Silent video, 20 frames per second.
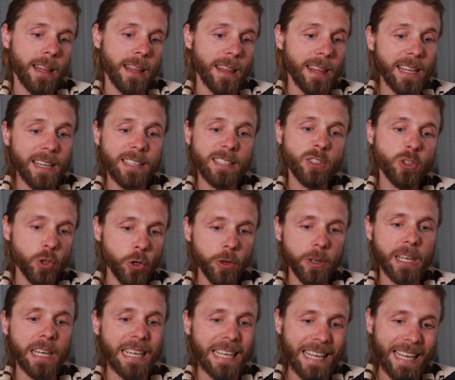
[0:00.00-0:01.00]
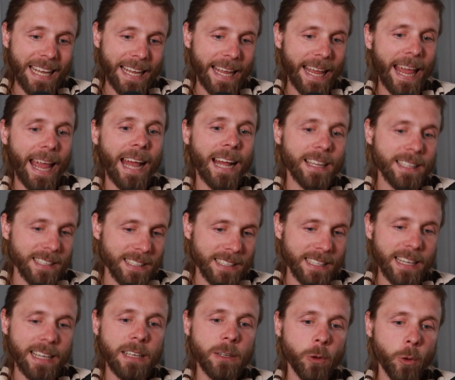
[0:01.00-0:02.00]
This circuit can
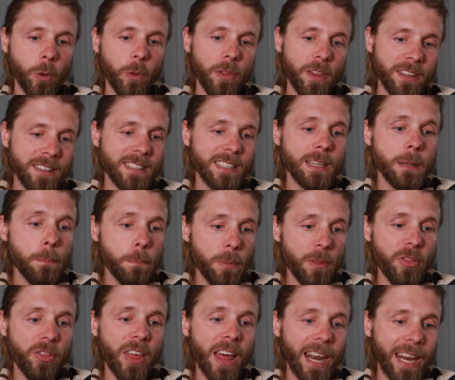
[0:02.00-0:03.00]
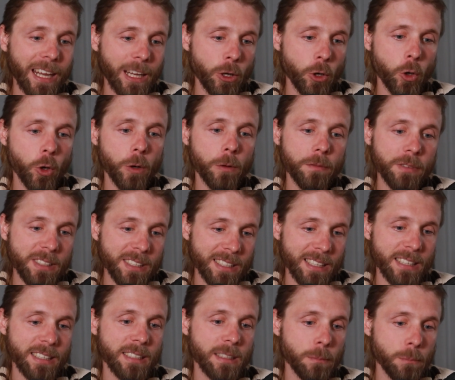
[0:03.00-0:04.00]
signal the sympathetic nervous
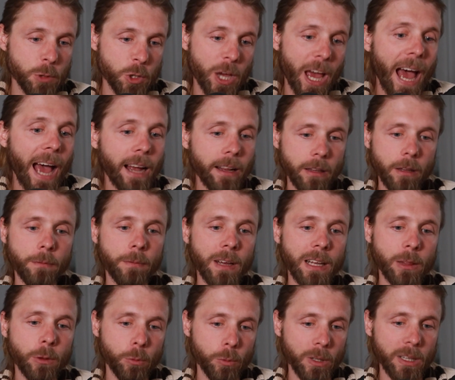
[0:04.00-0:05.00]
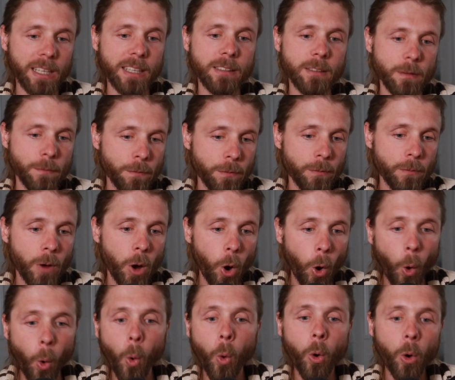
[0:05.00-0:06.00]
system to activate the release of
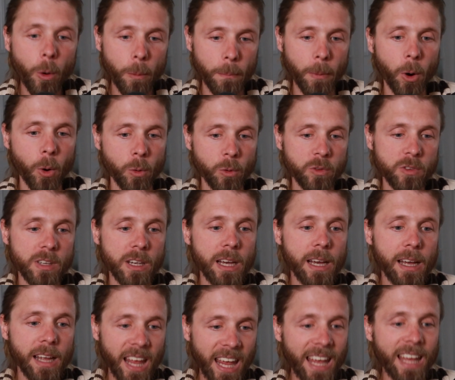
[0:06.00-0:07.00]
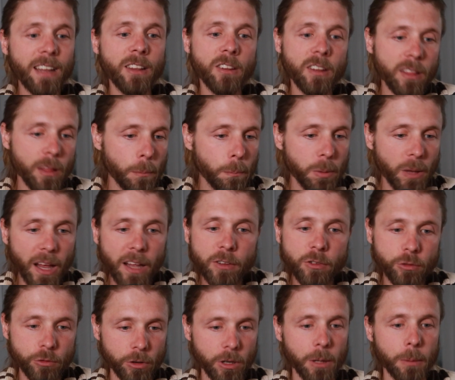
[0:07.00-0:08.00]
hormones into the
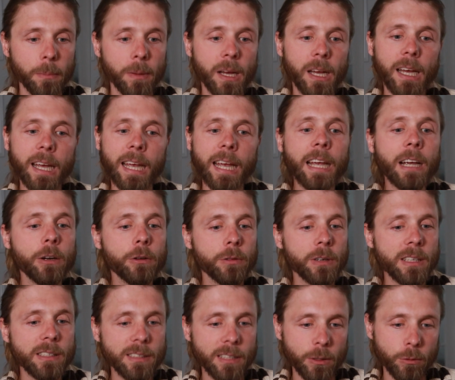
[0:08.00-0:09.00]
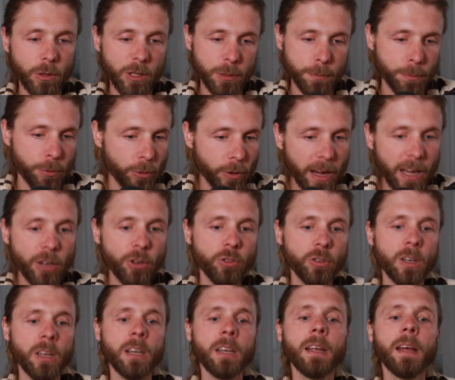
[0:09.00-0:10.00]
bloodstream, increasing
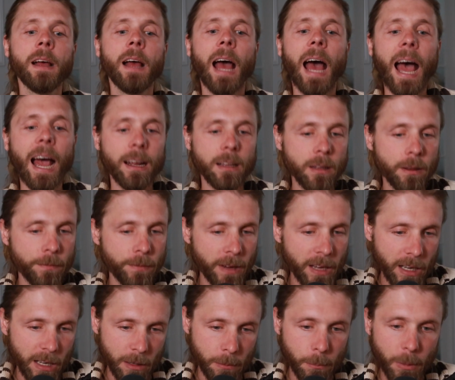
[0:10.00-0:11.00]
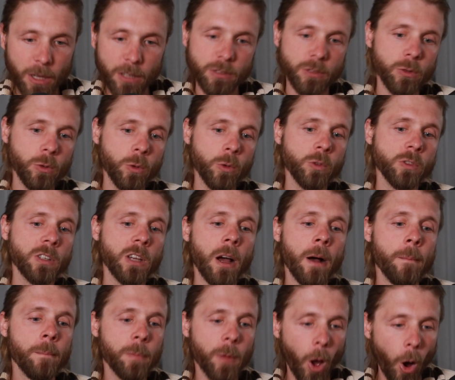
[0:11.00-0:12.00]
respiration, activating muscles,
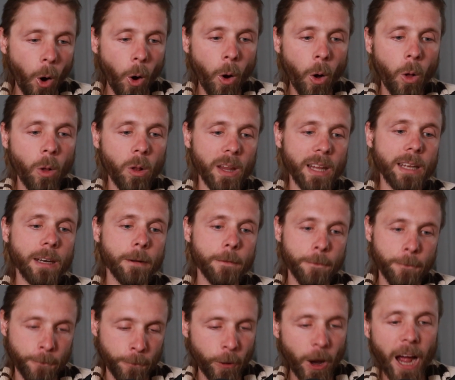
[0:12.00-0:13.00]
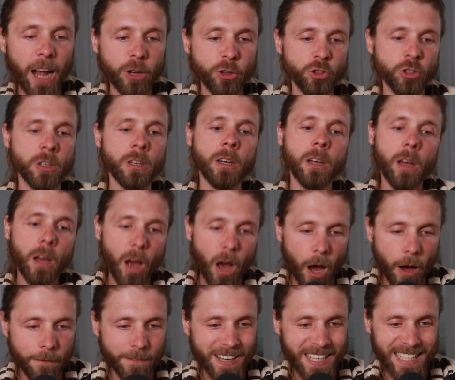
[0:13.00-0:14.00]
all in a fraction
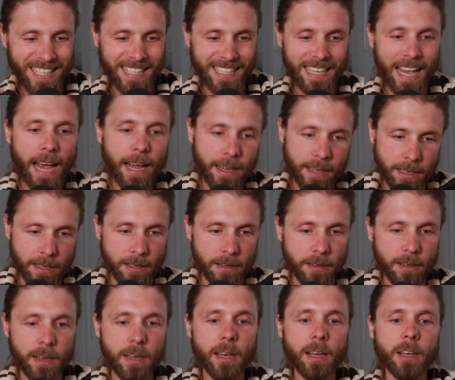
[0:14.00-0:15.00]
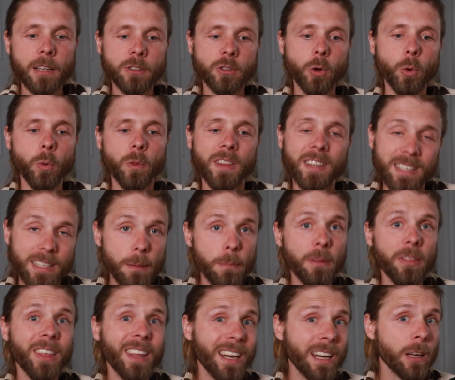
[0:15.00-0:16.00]
of a second. So the
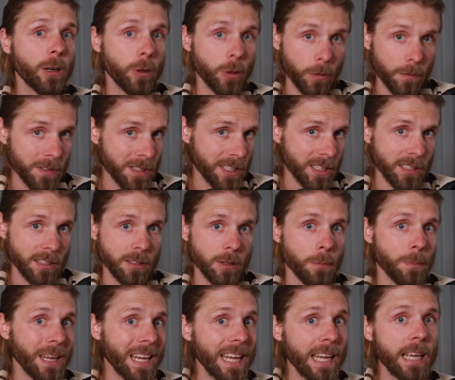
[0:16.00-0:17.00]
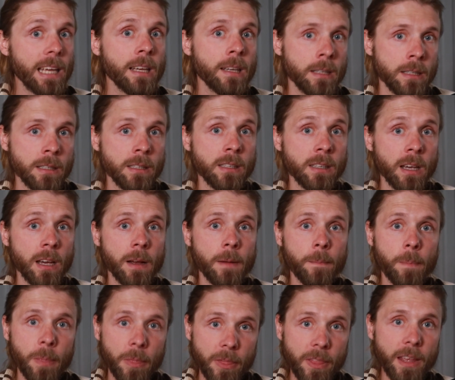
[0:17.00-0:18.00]
sympathetic nervous system is
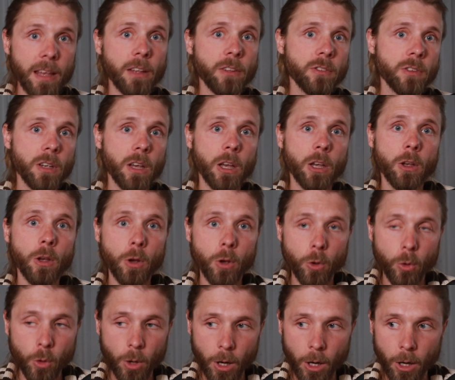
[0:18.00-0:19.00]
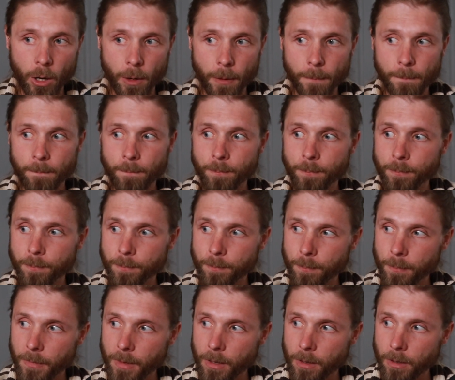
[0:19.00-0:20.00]
this uh,
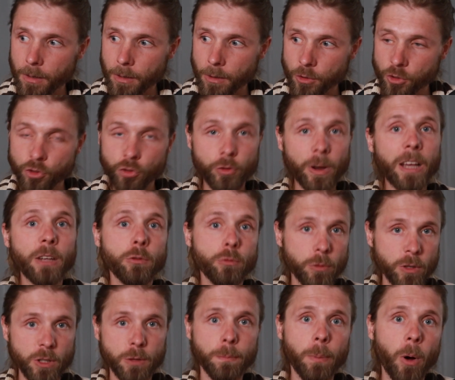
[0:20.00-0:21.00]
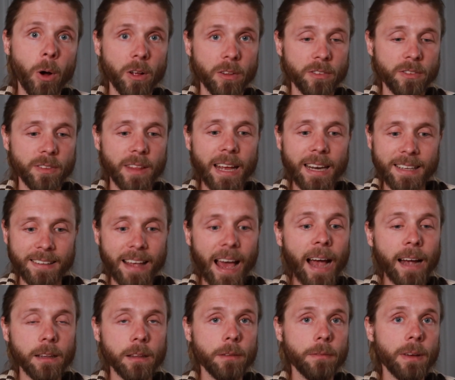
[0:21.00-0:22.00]
stress response that is
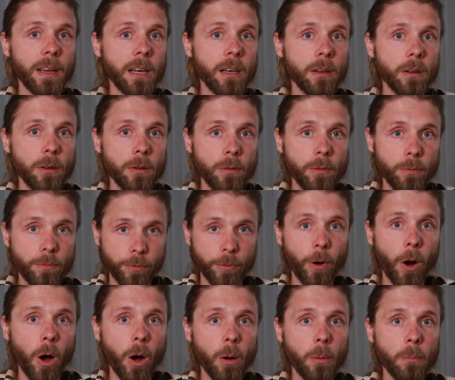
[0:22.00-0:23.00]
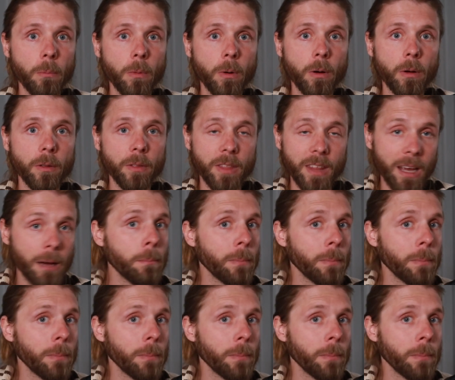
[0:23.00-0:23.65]
activated from the